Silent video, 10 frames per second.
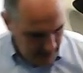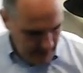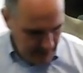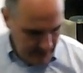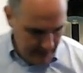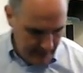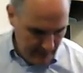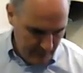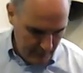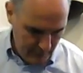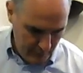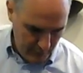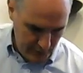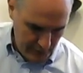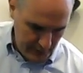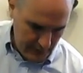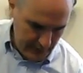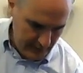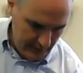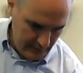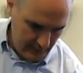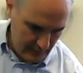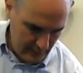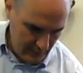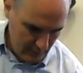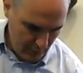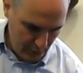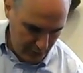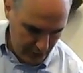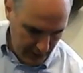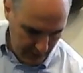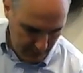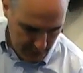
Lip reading: the air, straight, push it up,